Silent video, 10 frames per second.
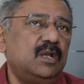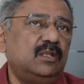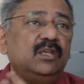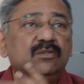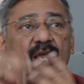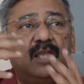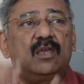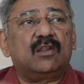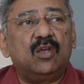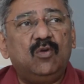These guys
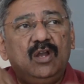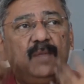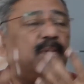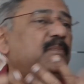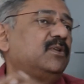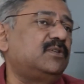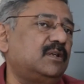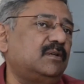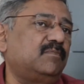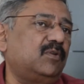are regularly
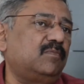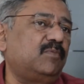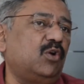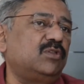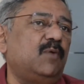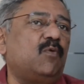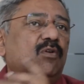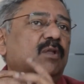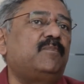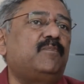publishing because they
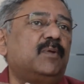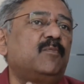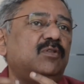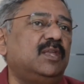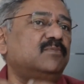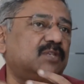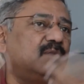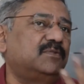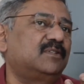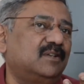want to promote
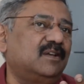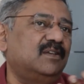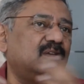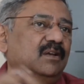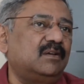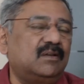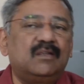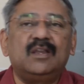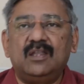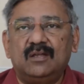themselves as a
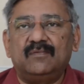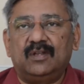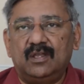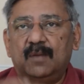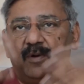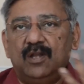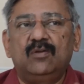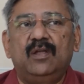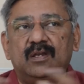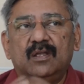rating in that
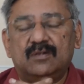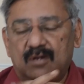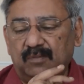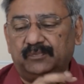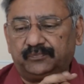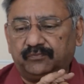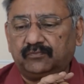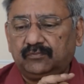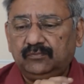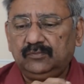particular industry.
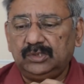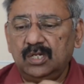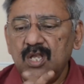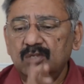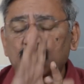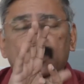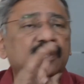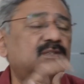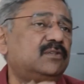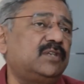So
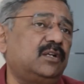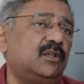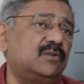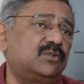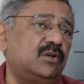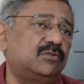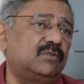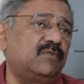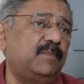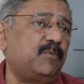CRISIL sector research
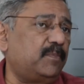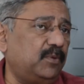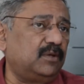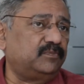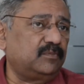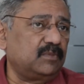is very popular.